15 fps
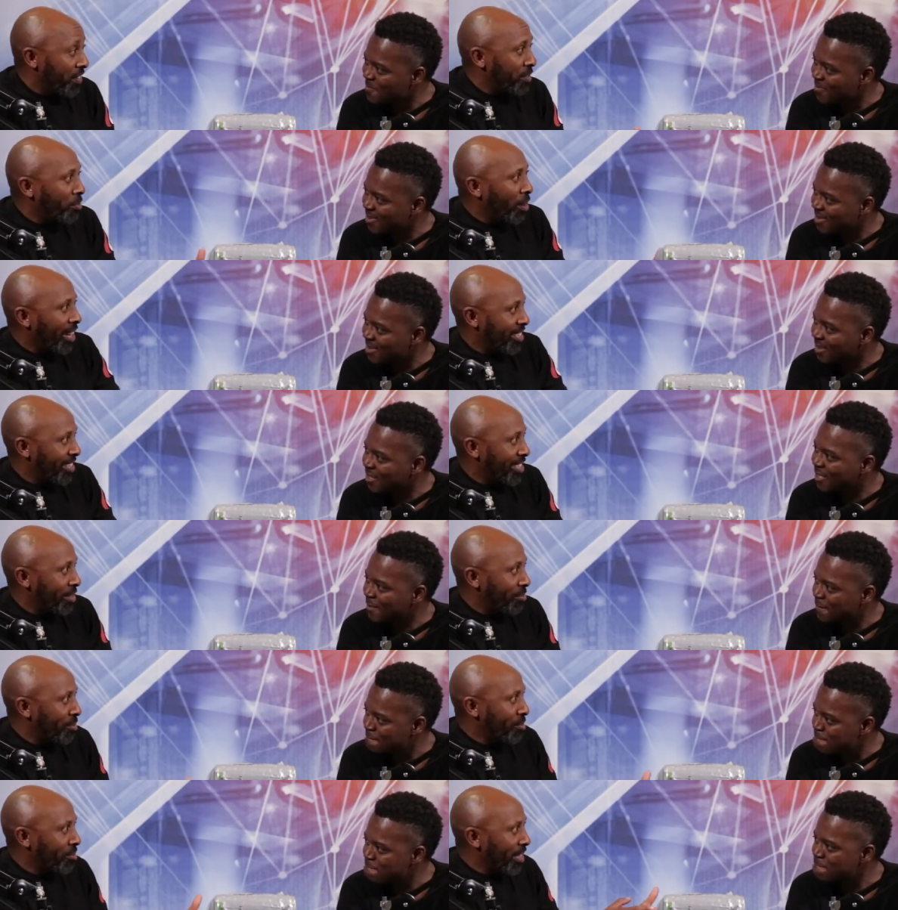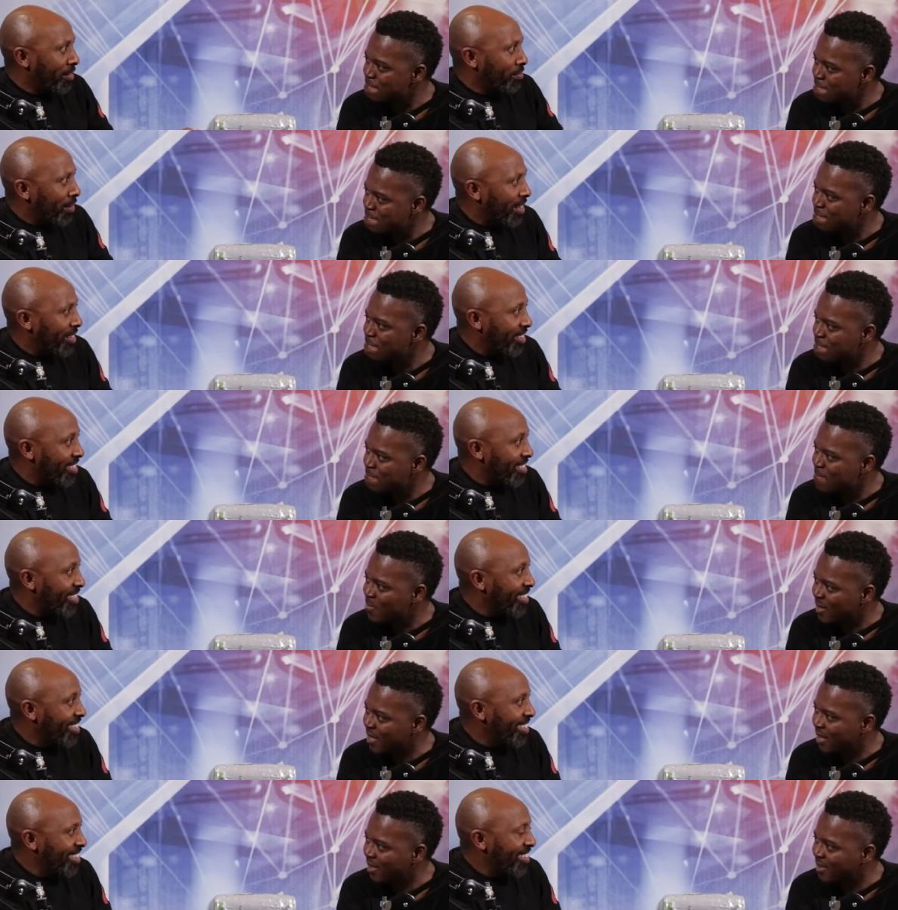Speaker 1: is more accessible to that
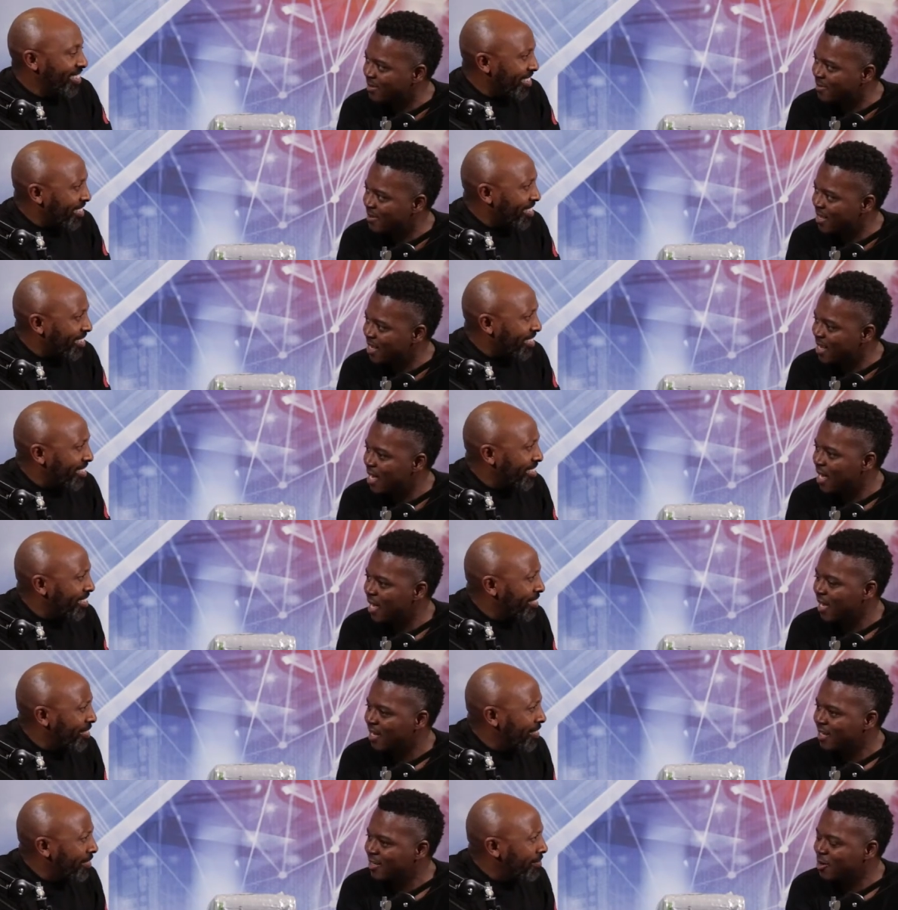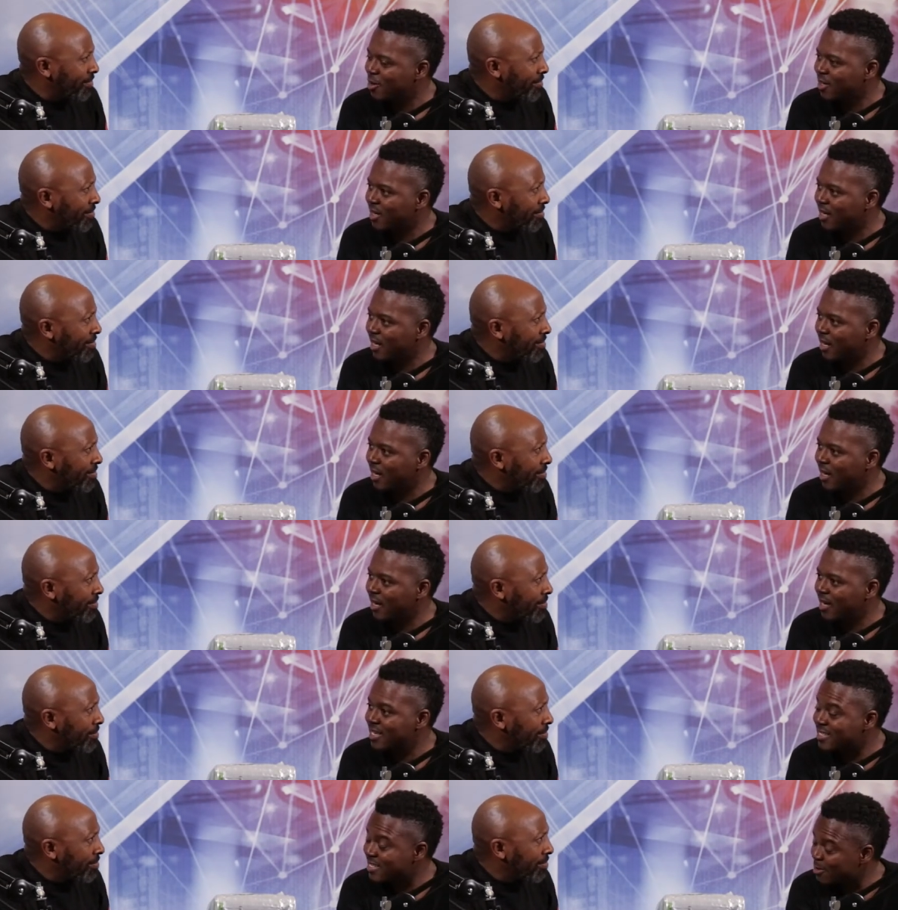market.
Speaker 2: Yeah. yeah. Look,
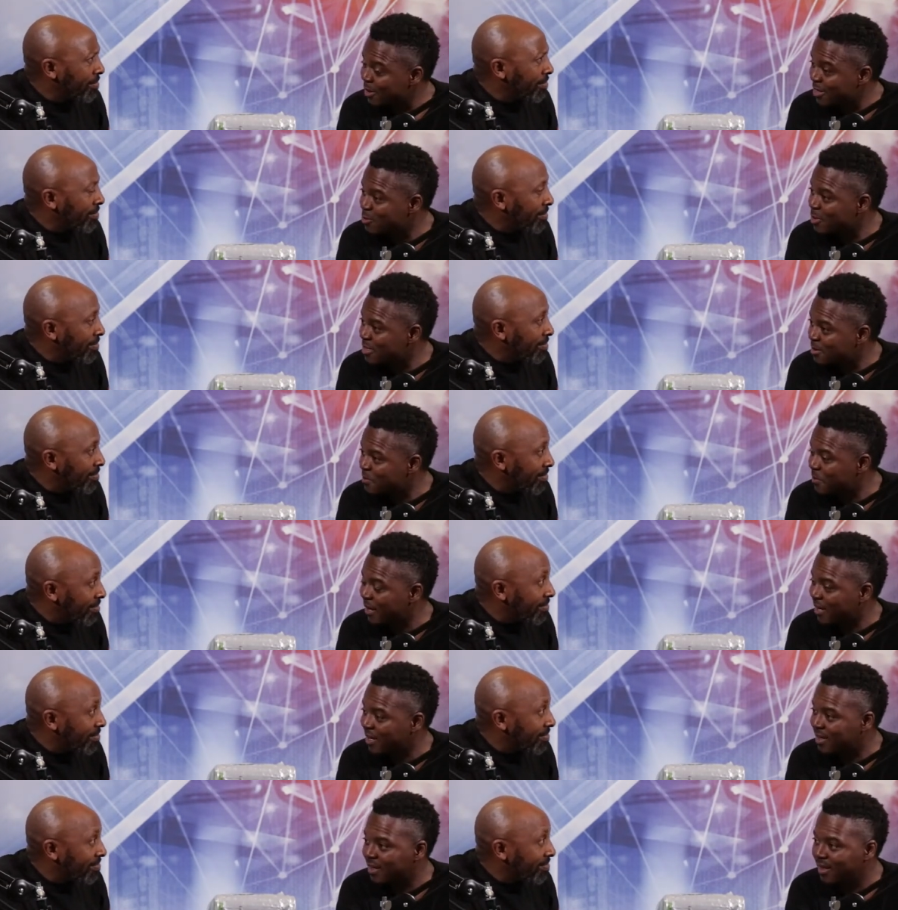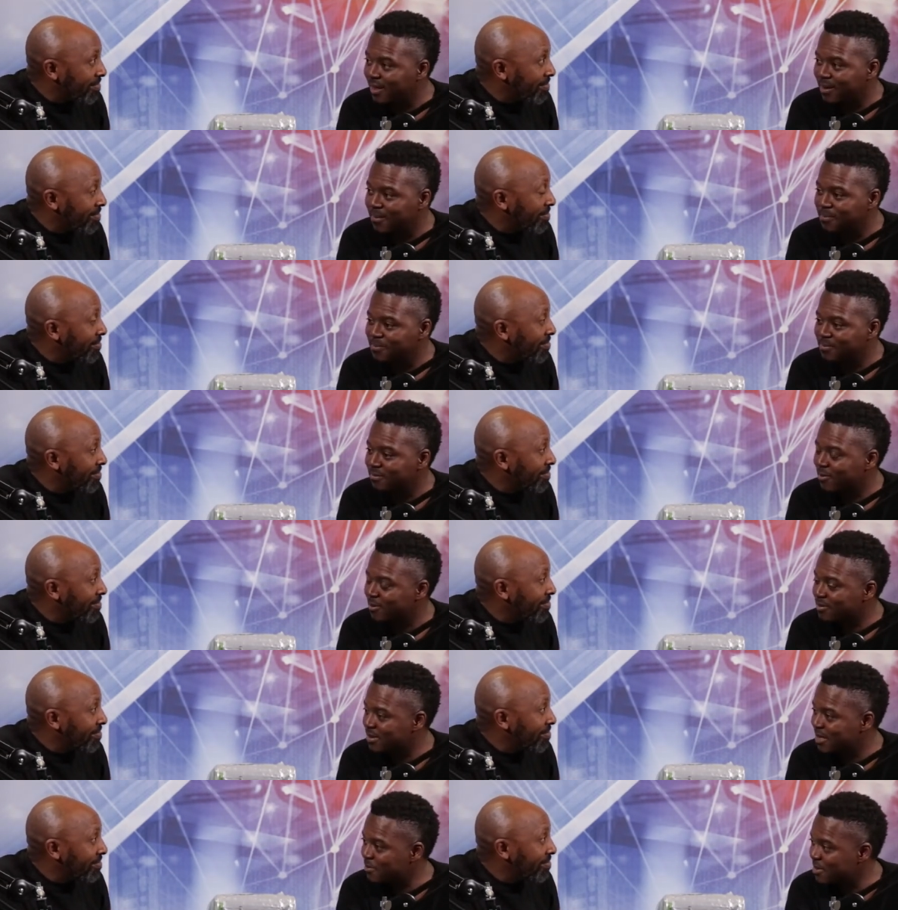as, as we speak, um,
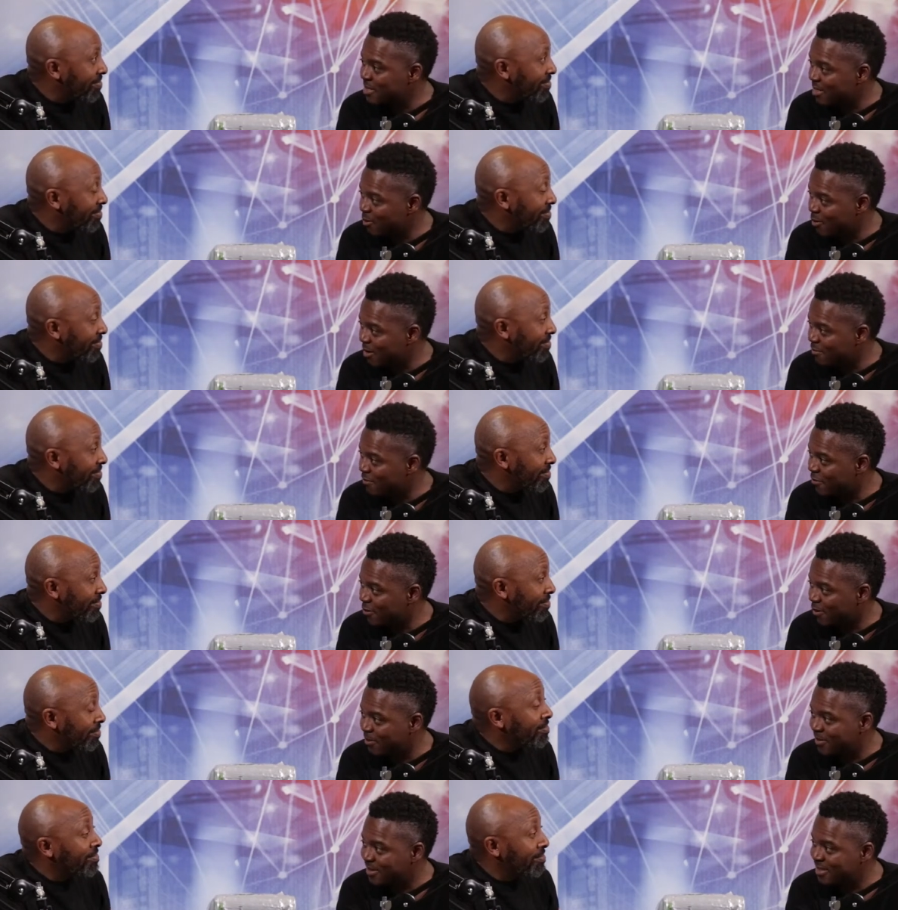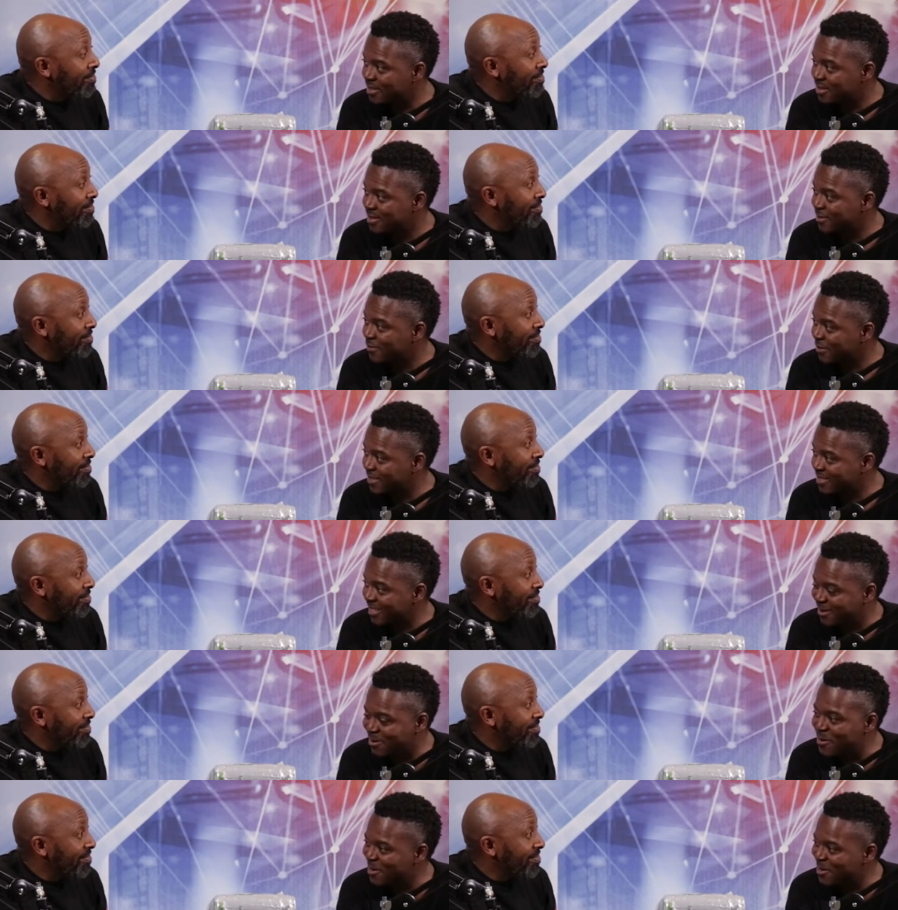Tembisa where I'm from is infested